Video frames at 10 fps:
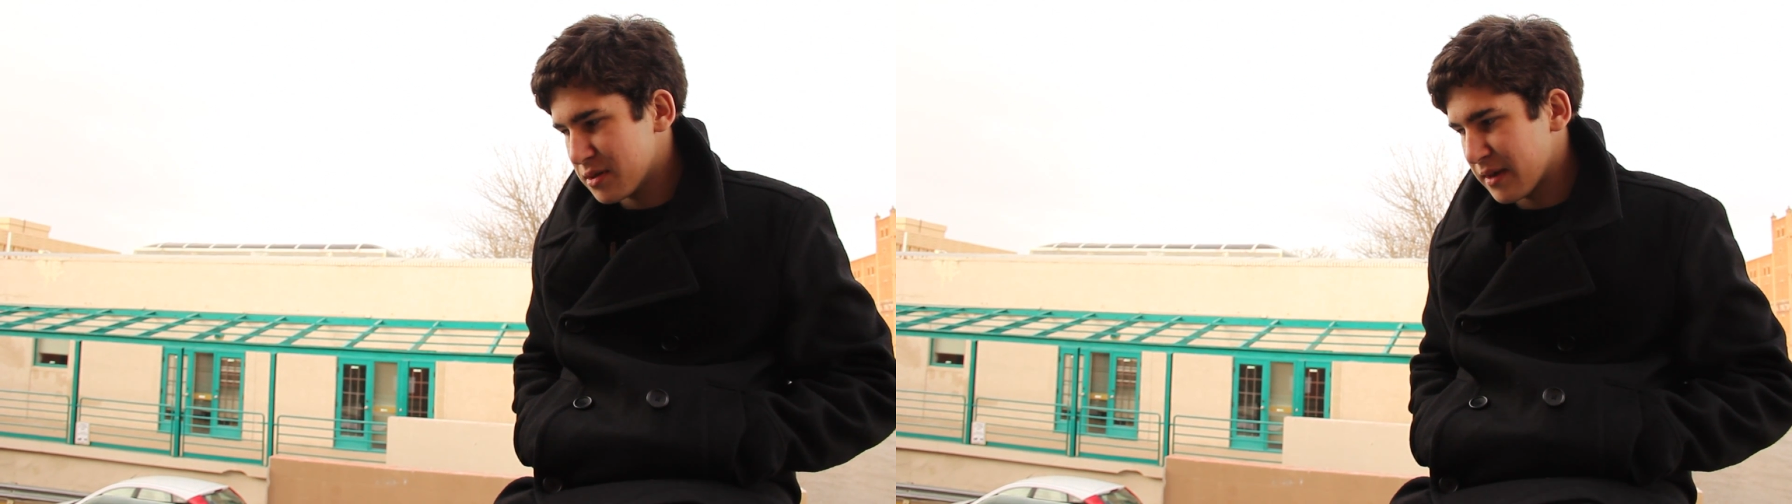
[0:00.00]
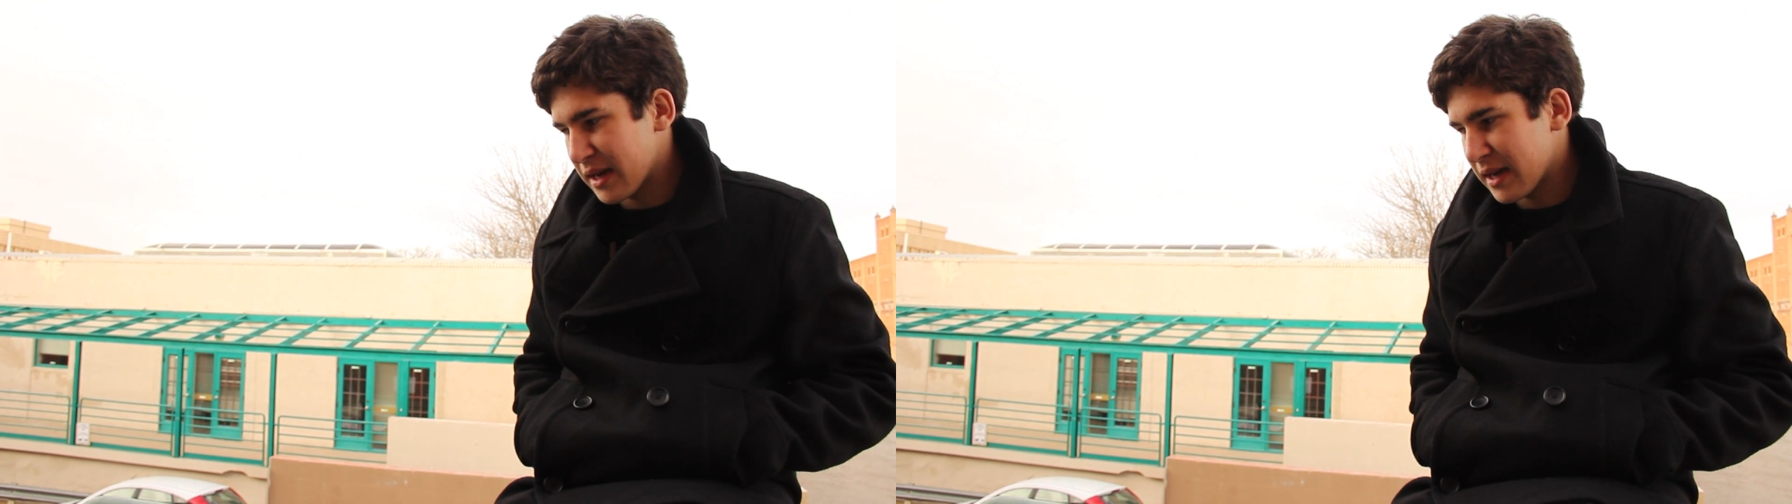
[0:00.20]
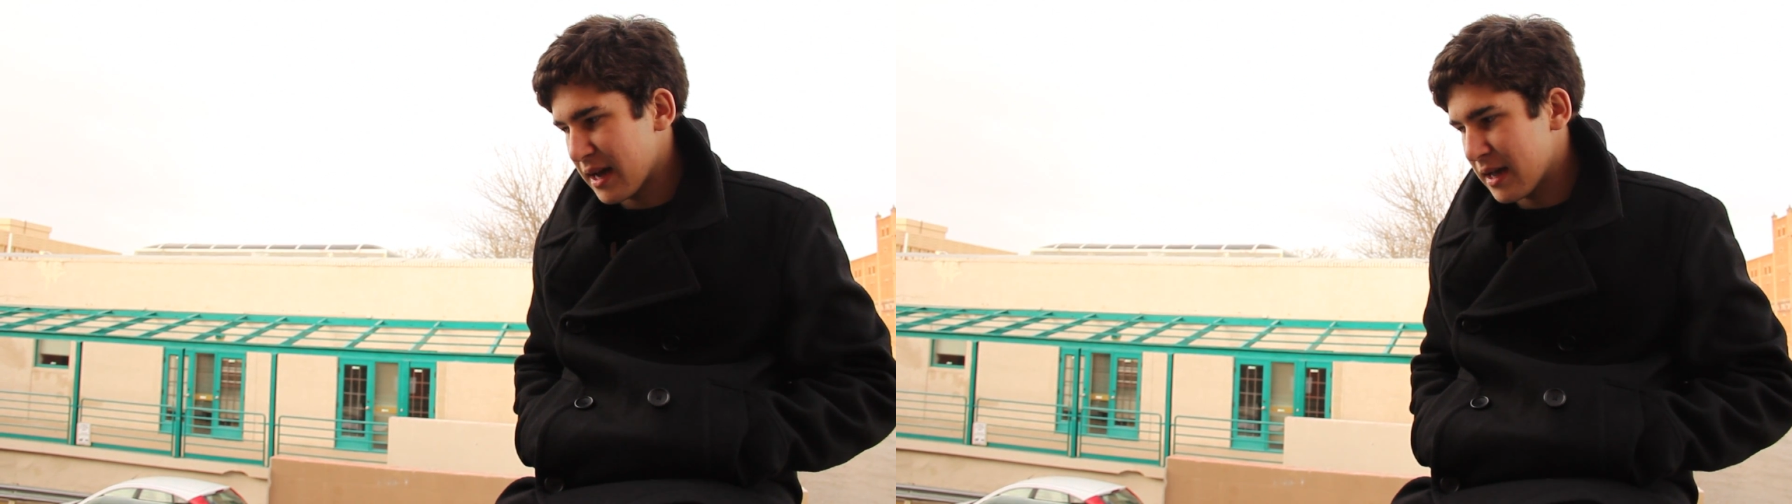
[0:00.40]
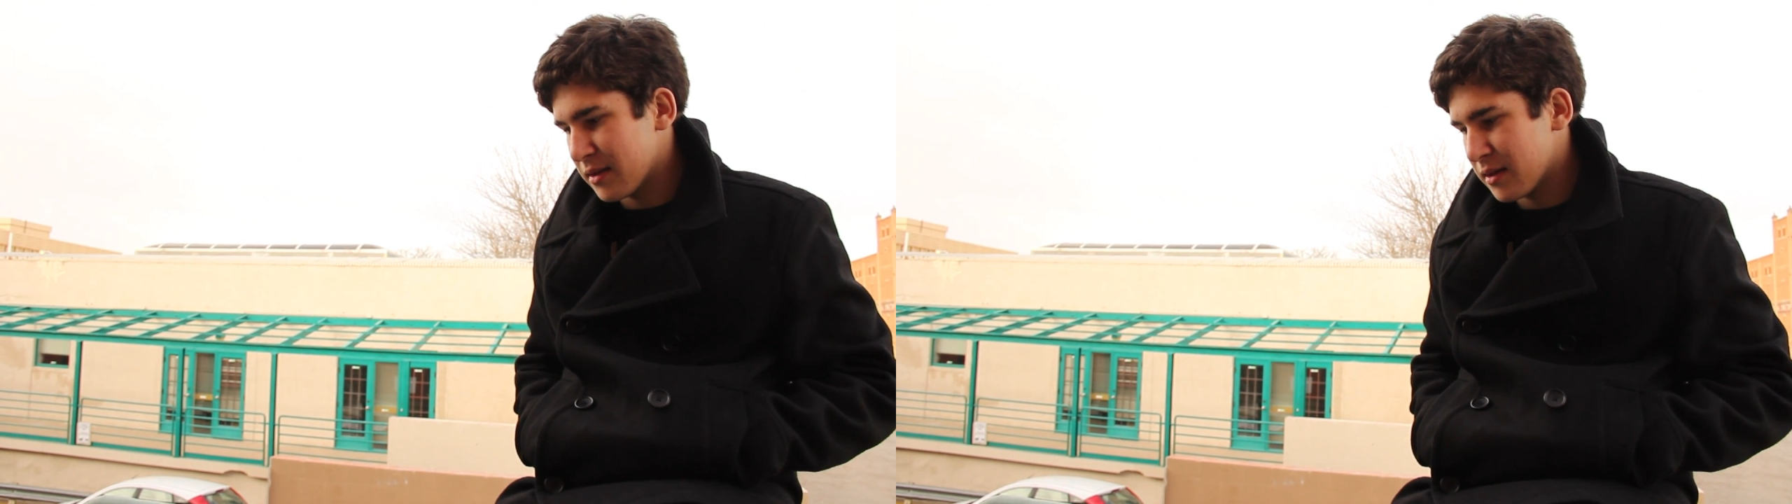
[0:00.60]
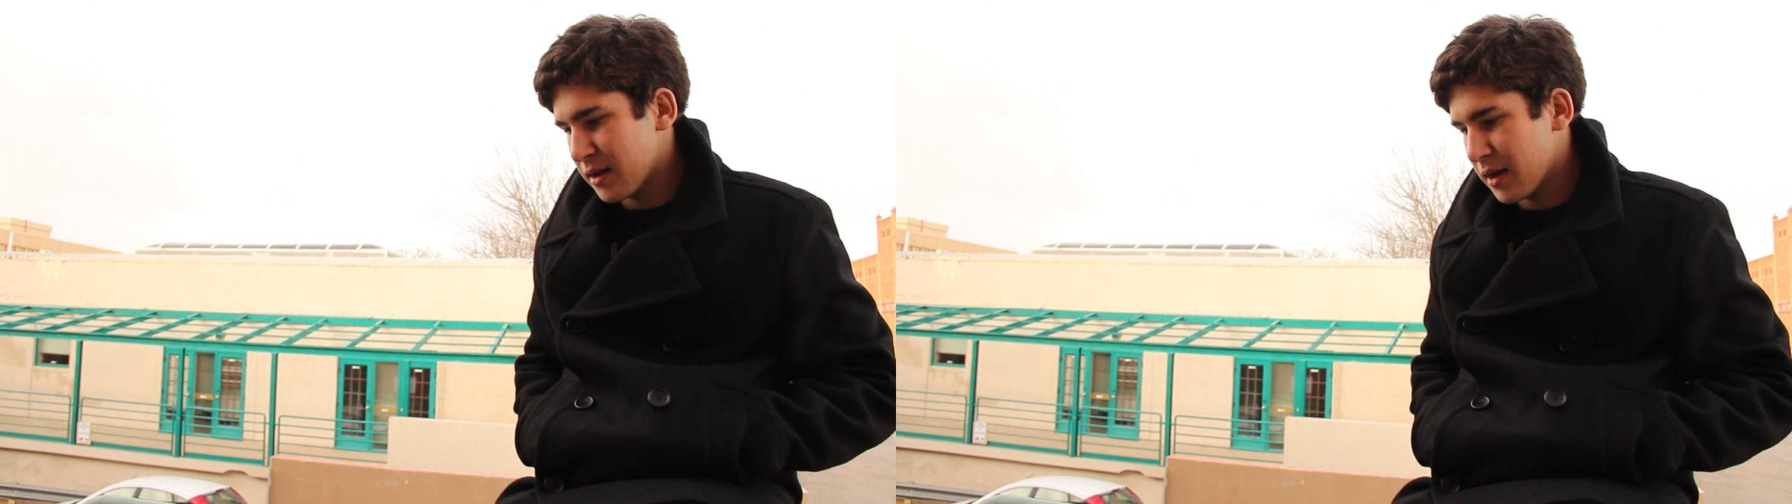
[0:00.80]
to me
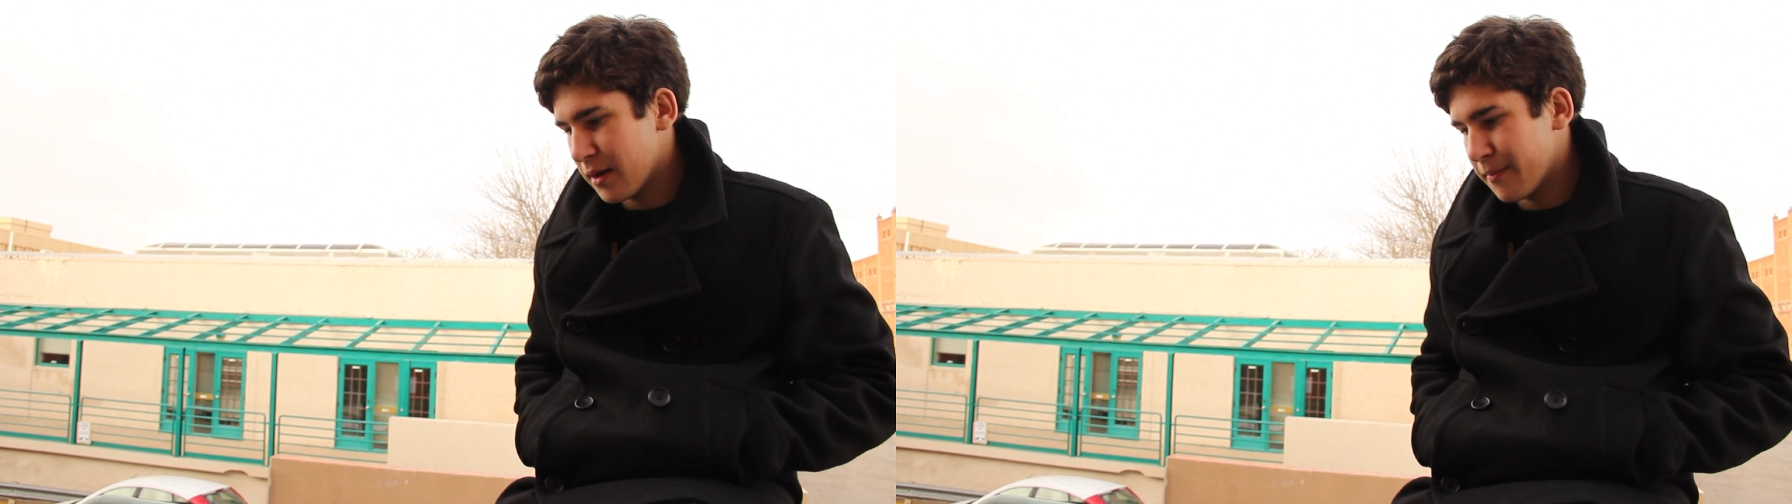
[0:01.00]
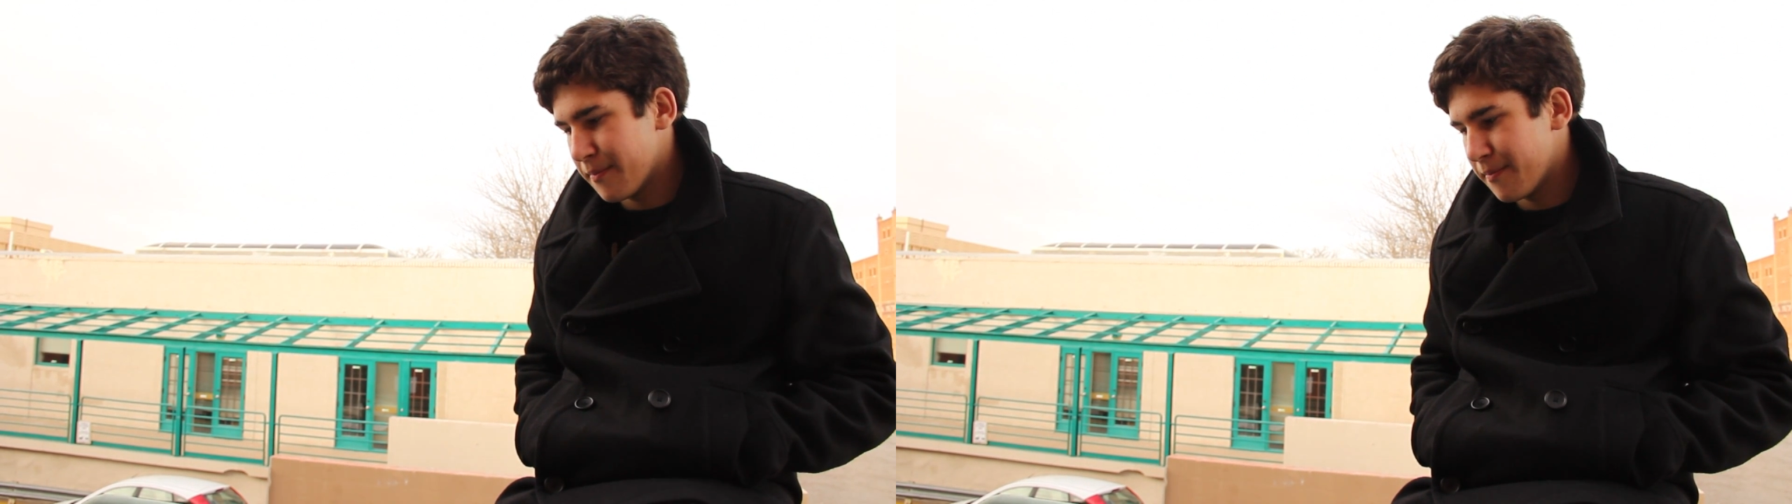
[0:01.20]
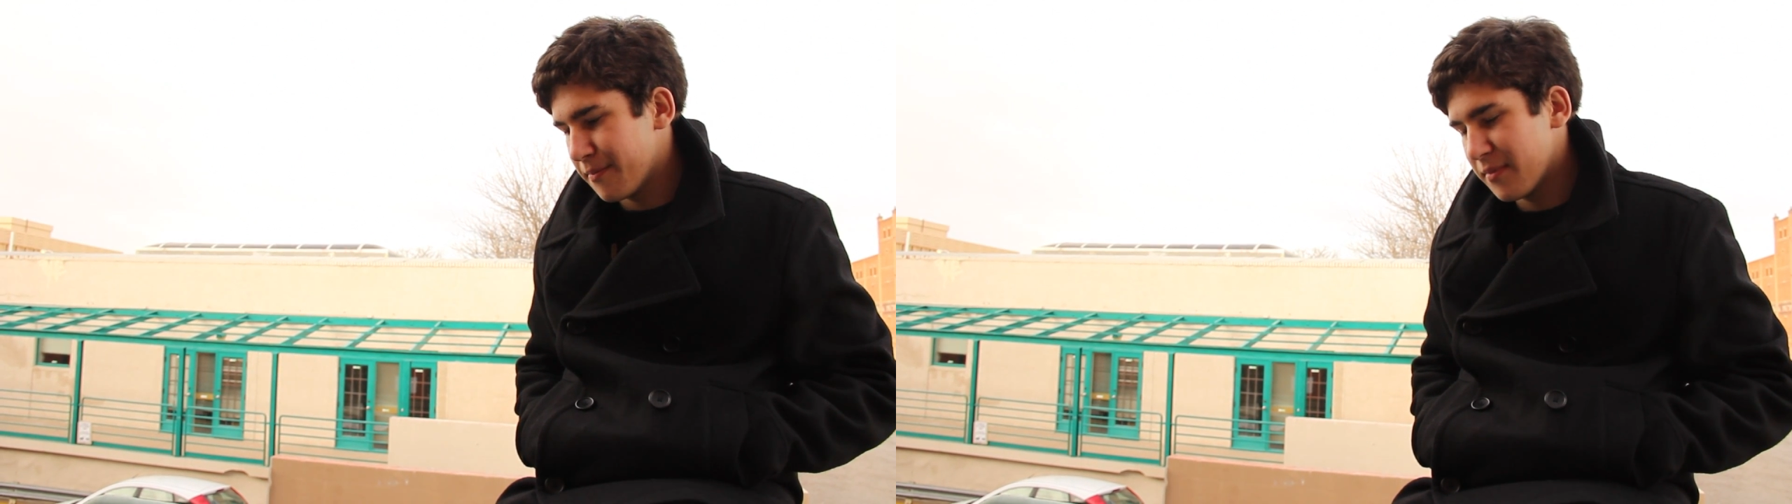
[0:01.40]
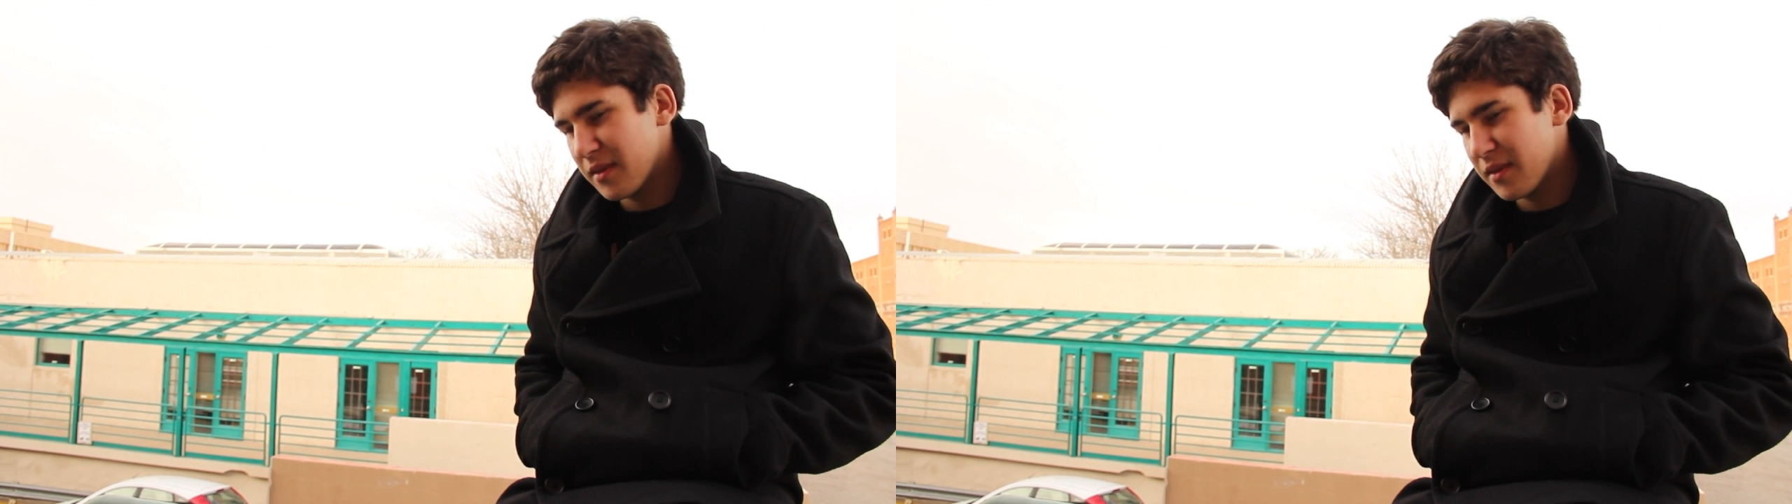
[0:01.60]
and um,